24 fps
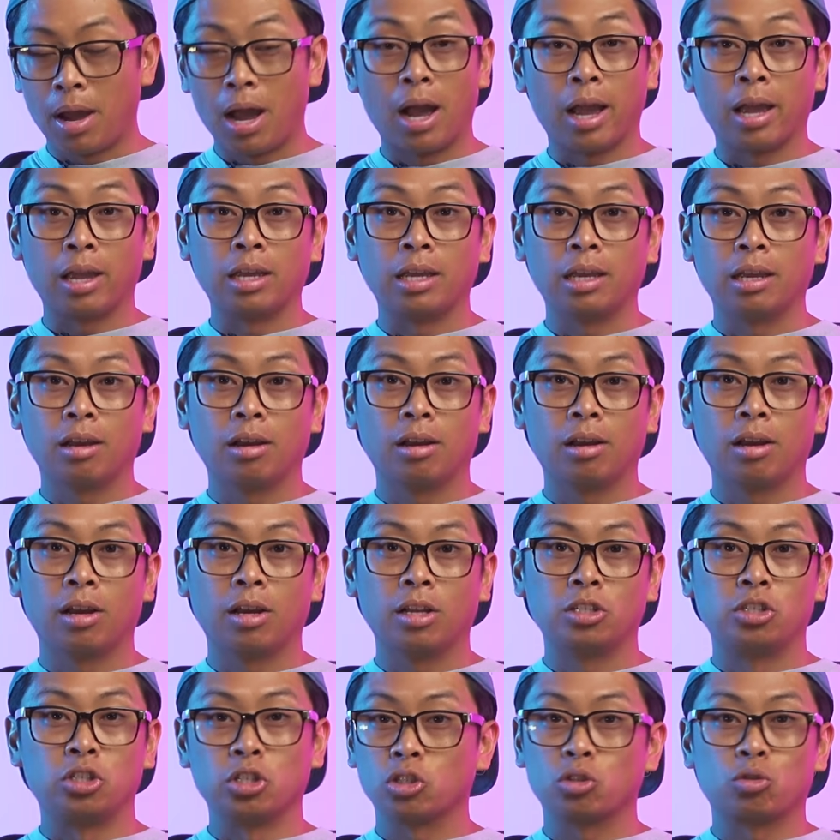I
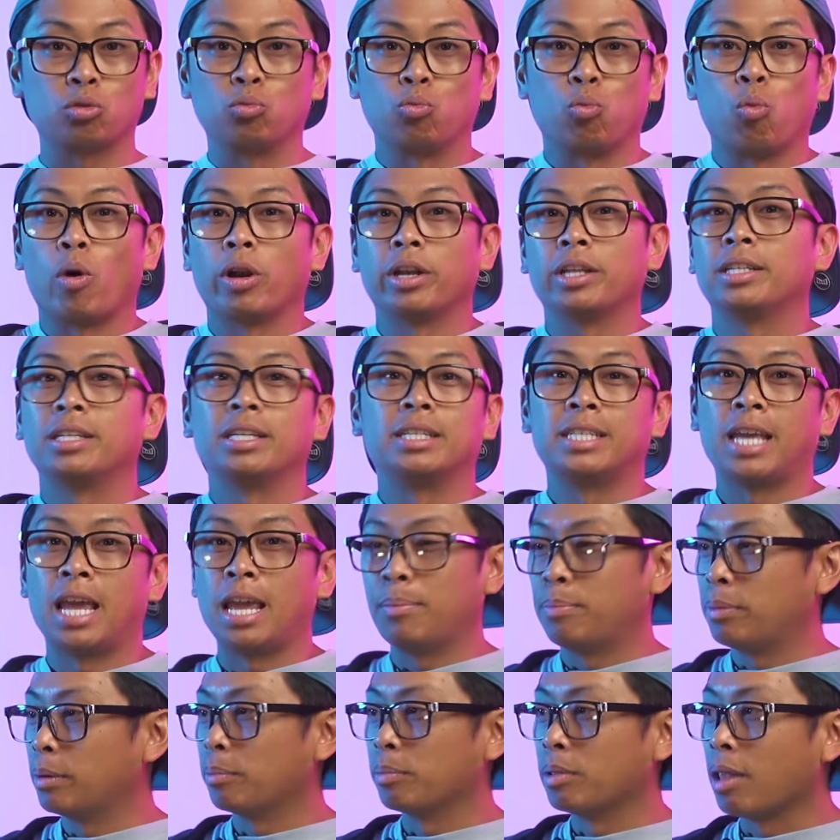just wanted to
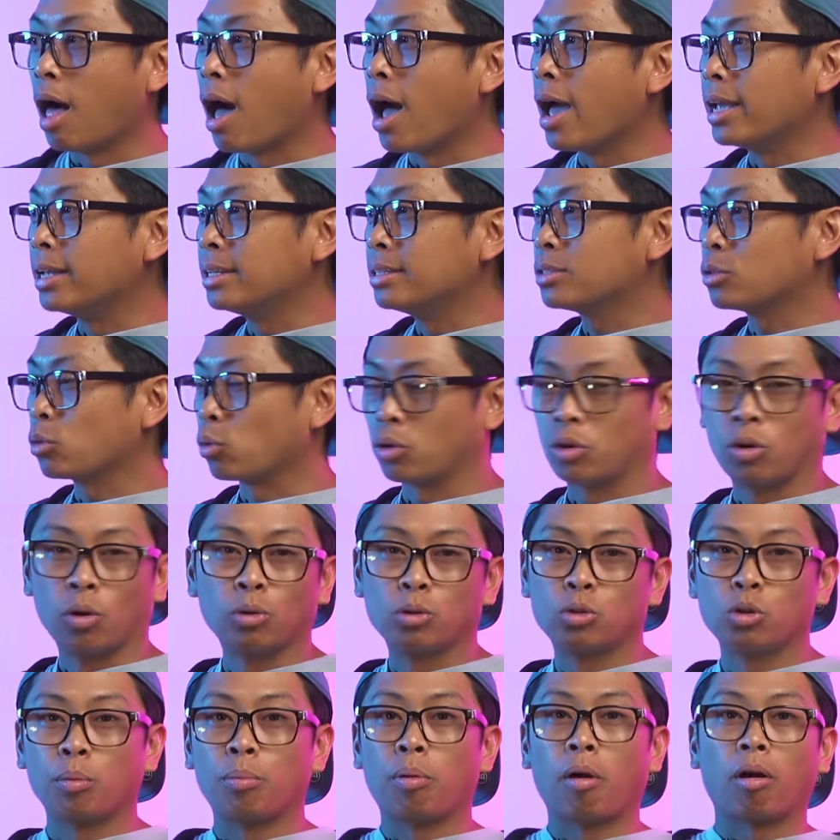tape up lines or
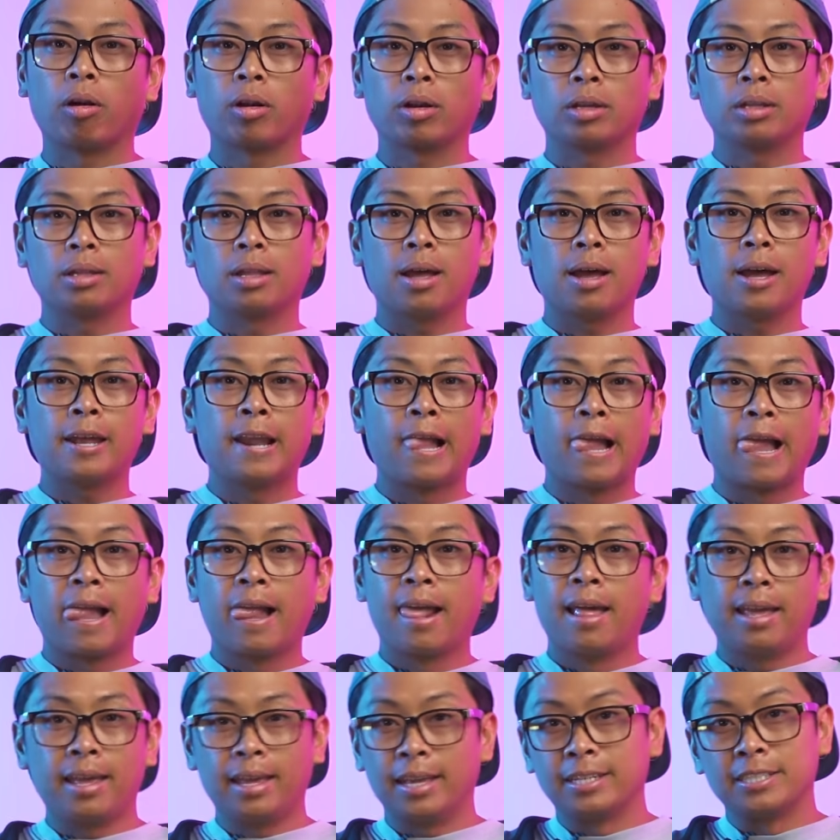go to a parking lot
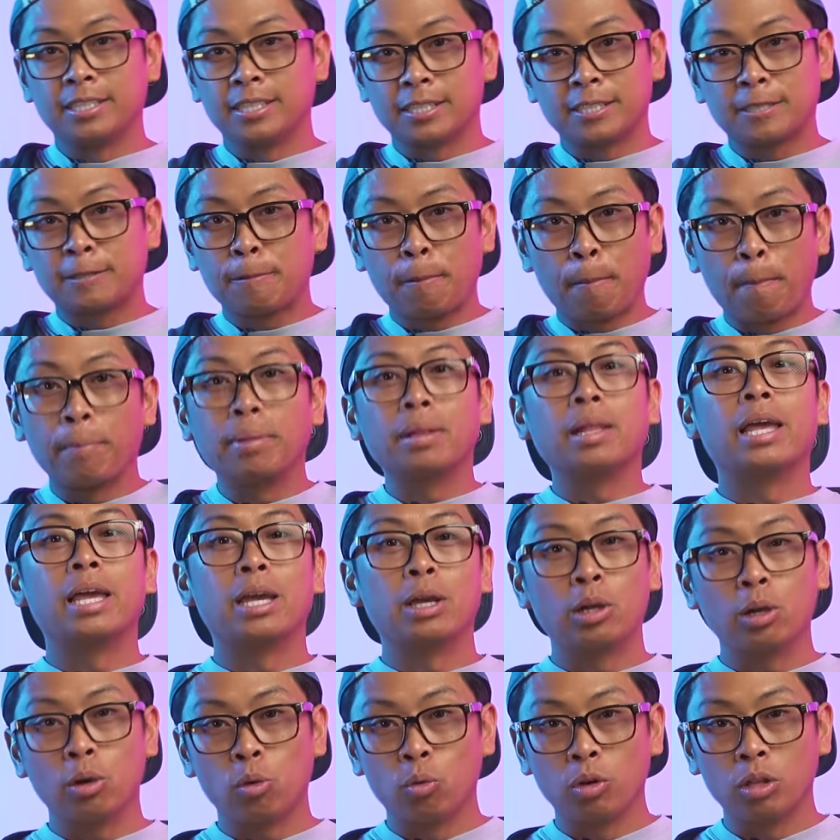and just
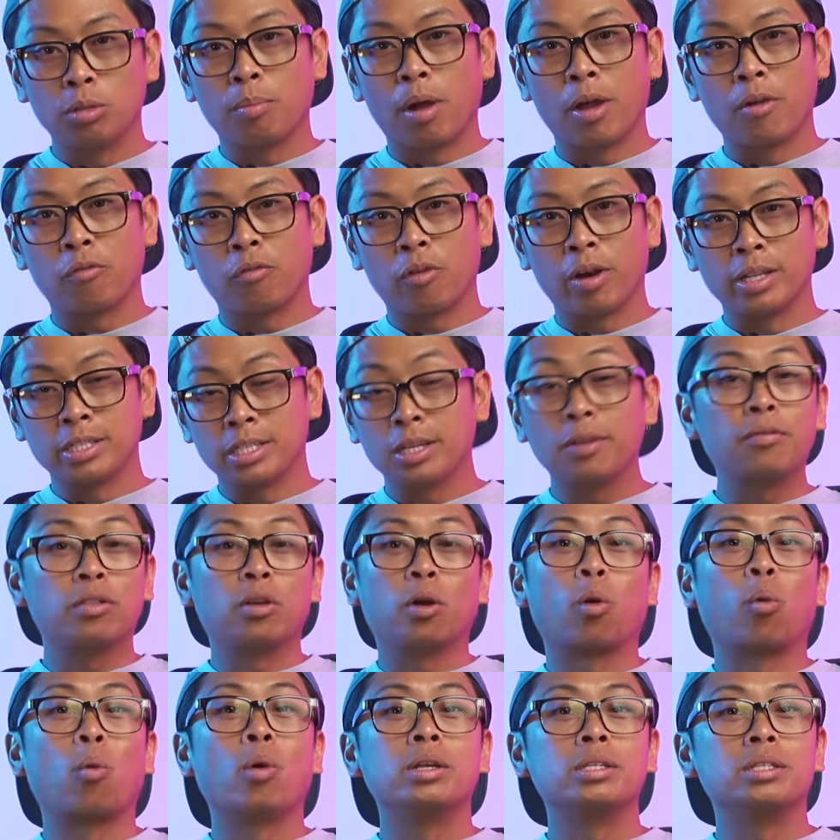play with my friends if
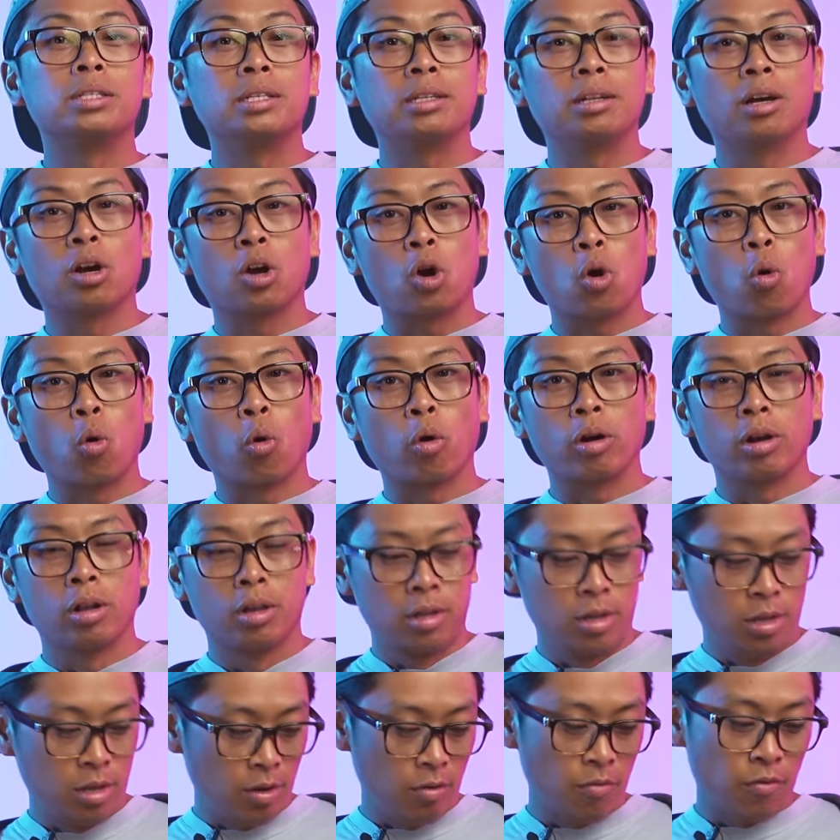there wasn't a court
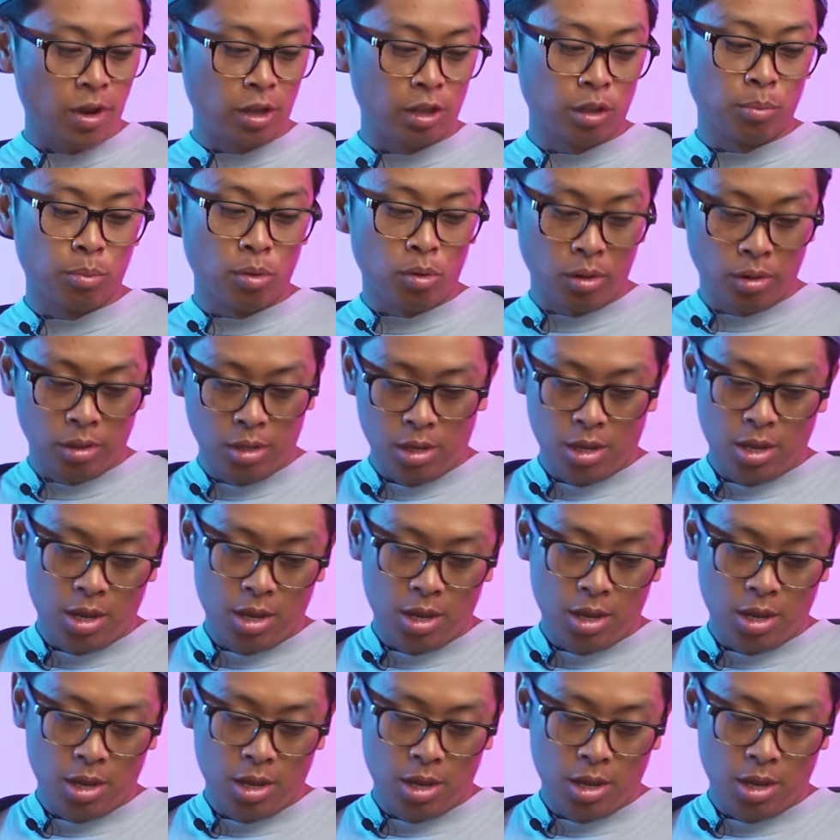available.